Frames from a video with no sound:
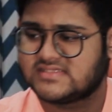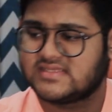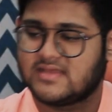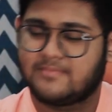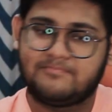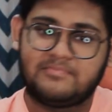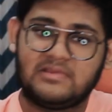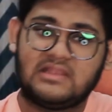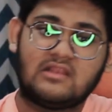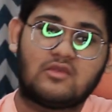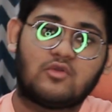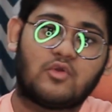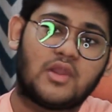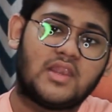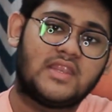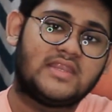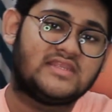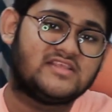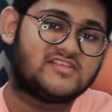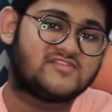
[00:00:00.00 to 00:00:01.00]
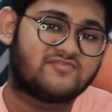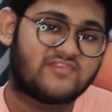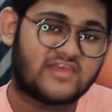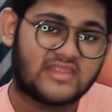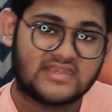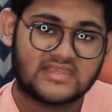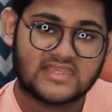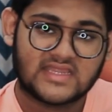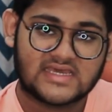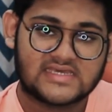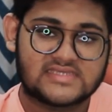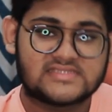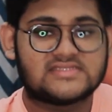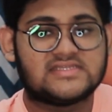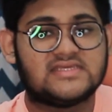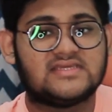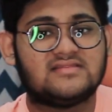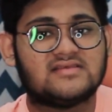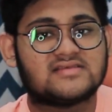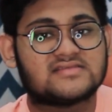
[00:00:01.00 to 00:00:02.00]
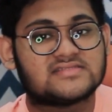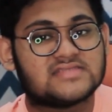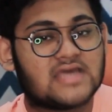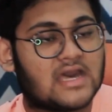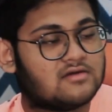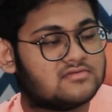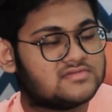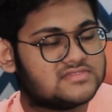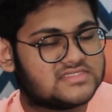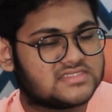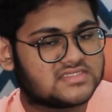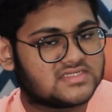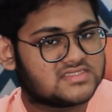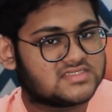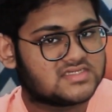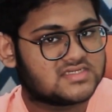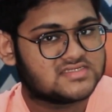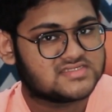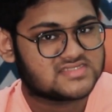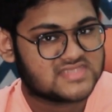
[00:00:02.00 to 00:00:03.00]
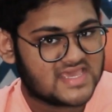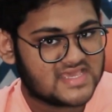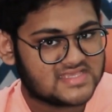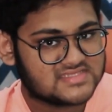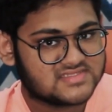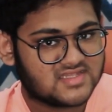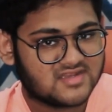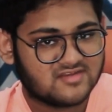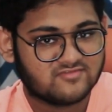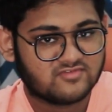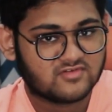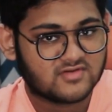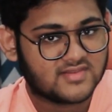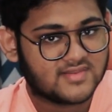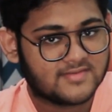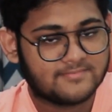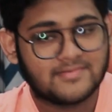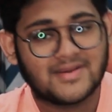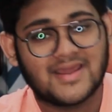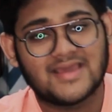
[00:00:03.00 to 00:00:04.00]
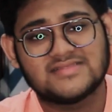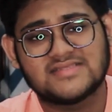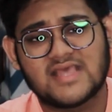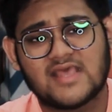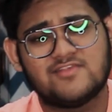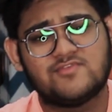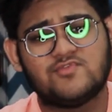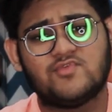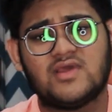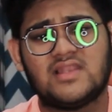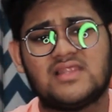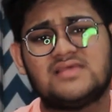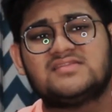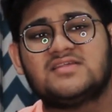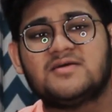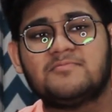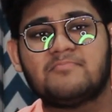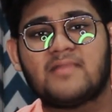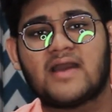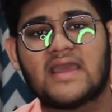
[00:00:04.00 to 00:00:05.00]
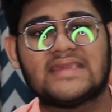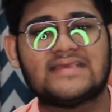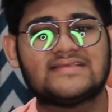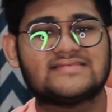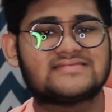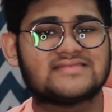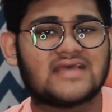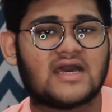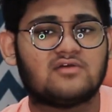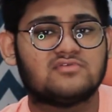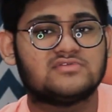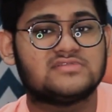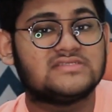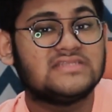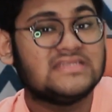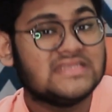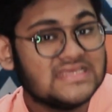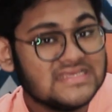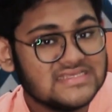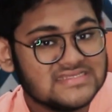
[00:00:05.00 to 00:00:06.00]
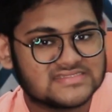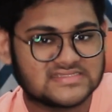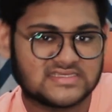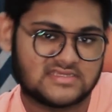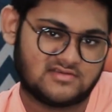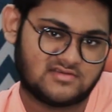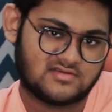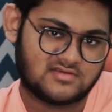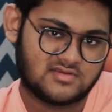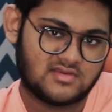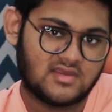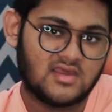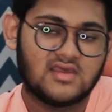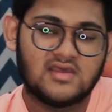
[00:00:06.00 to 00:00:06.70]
the build quality is fantastic, the sound signature is excellent for the price, as well as the mic sounds decent.